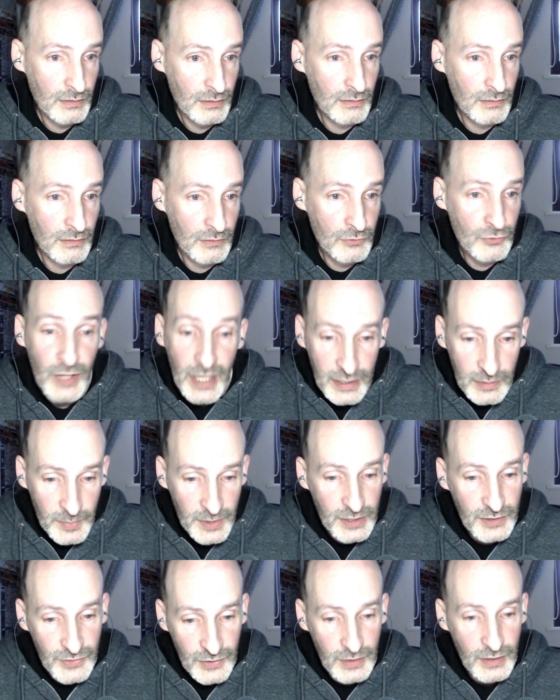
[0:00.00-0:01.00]
Right,
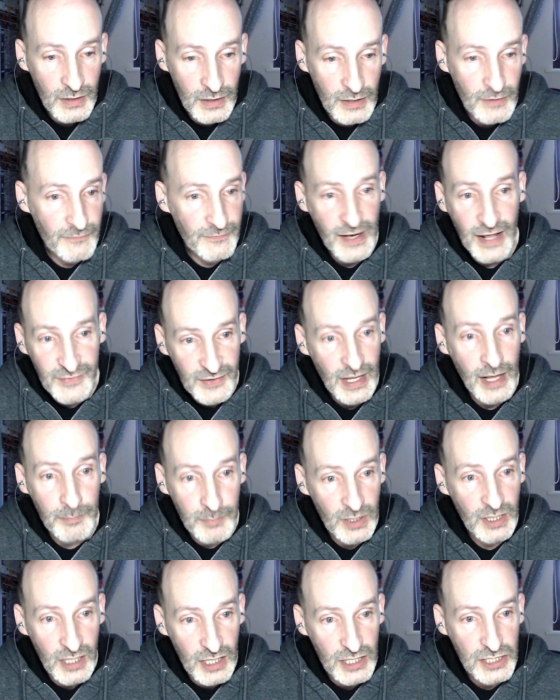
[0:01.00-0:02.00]
because in a Flask
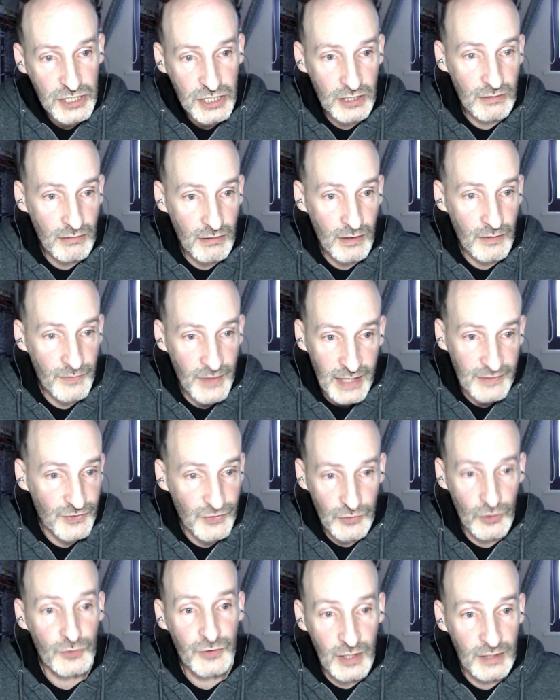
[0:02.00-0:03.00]
application, that's
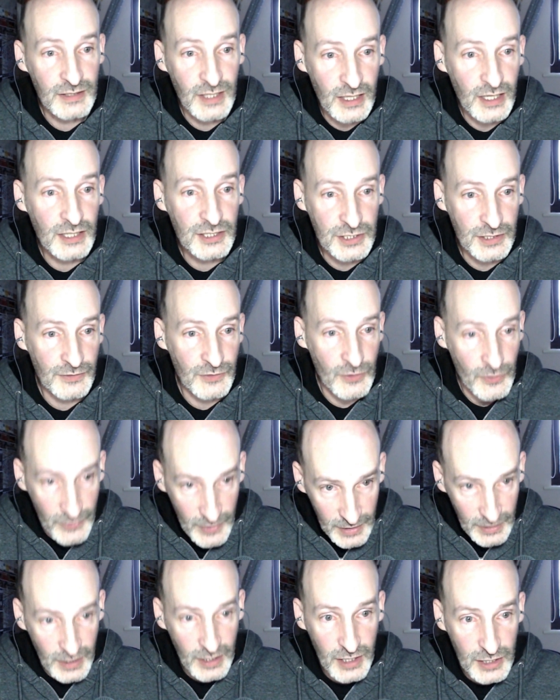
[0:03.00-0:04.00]
the authentication. The
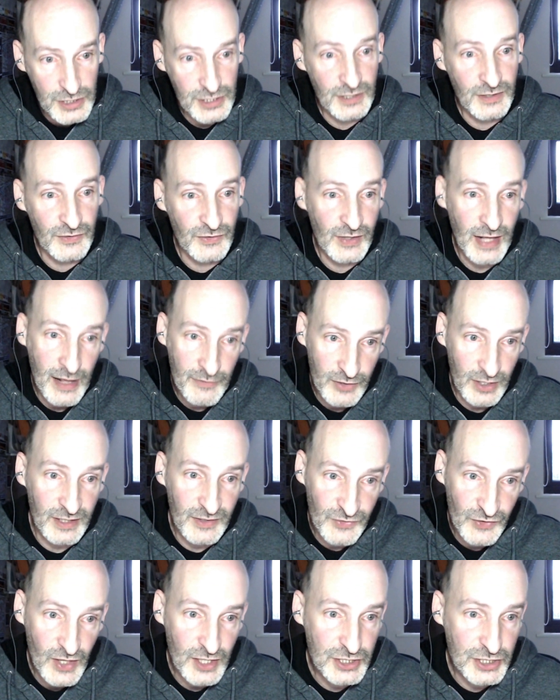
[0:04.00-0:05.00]
authentication is having a
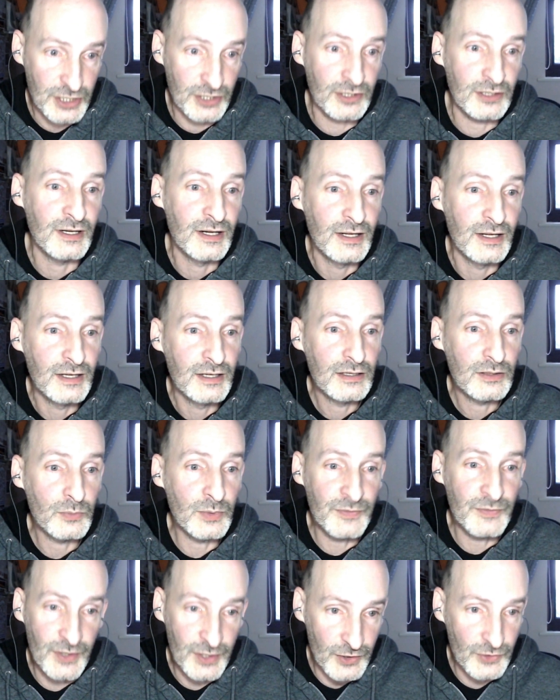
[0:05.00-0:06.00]
session
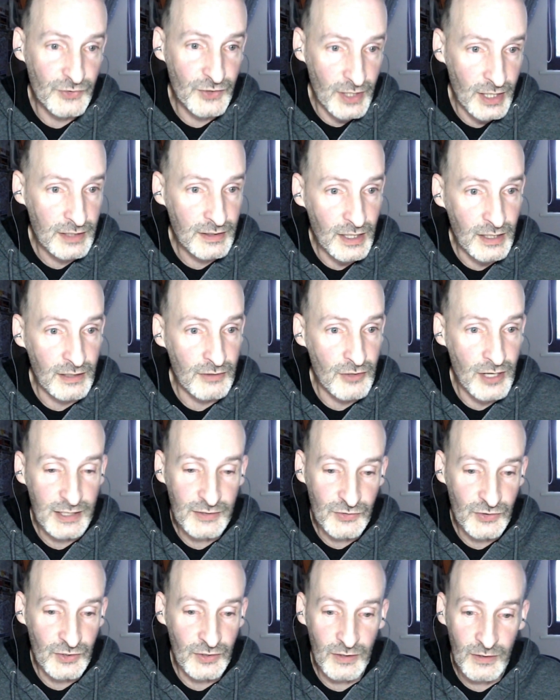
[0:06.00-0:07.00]
with the user ID, right?
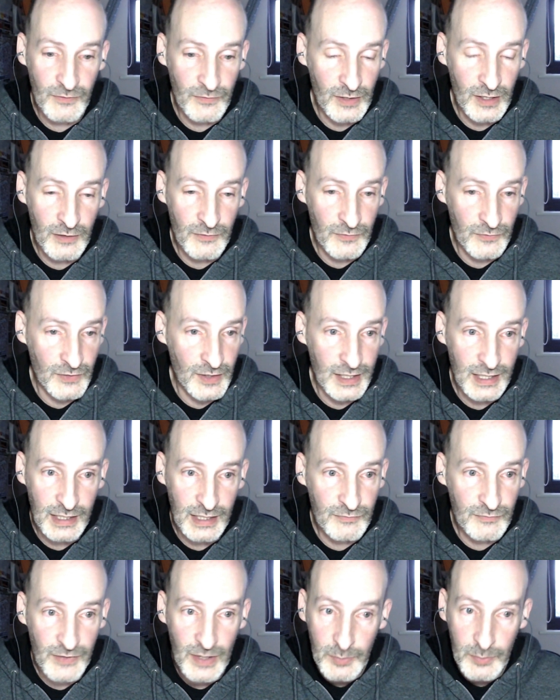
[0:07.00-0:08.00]
So if they can
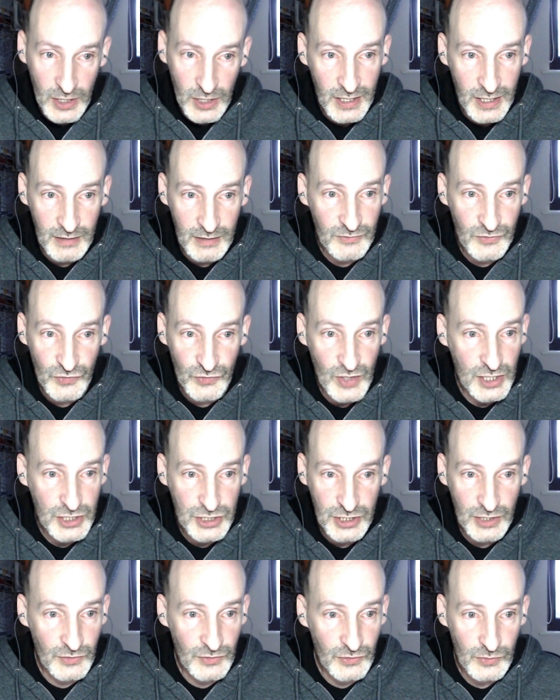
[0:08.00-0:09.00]
fabricate
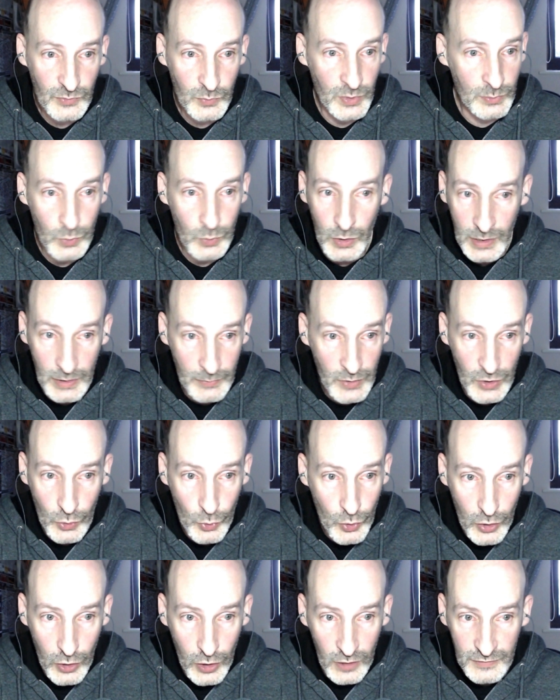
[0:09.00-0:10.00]
sessions with whatever
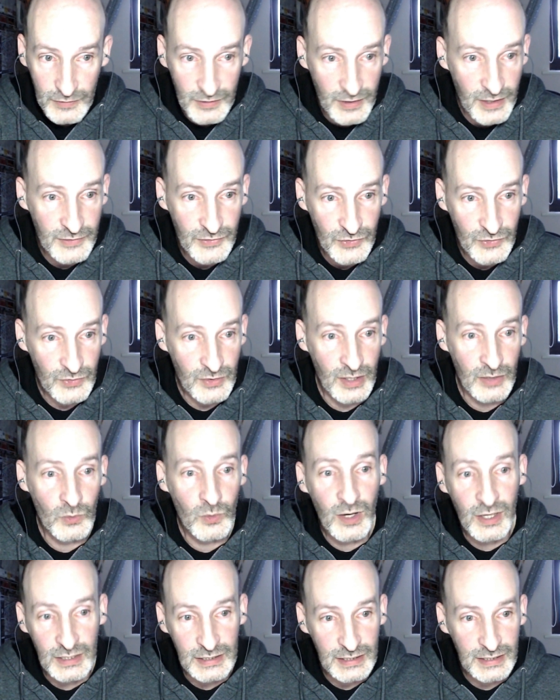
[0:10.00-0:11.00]
contents they
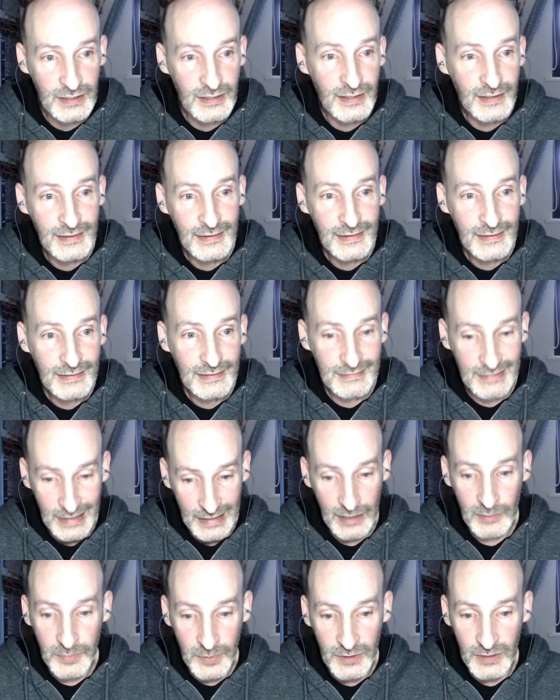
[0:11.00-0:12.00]
want, they
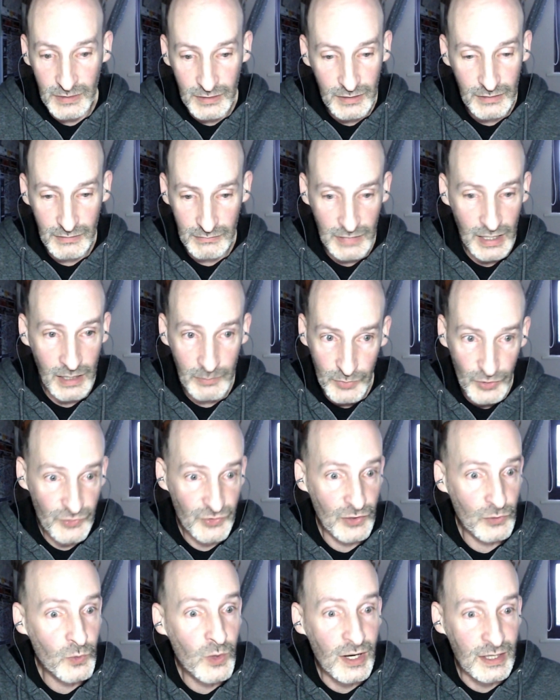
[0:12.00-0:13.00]
can put I'm
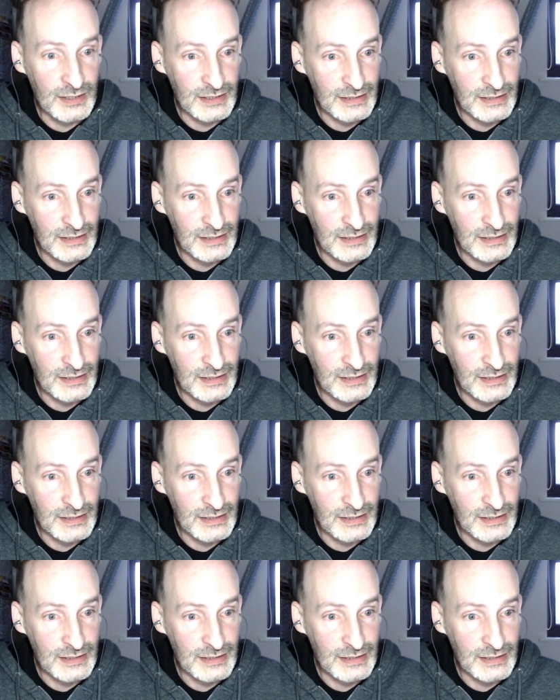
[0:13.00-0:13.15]
user 1,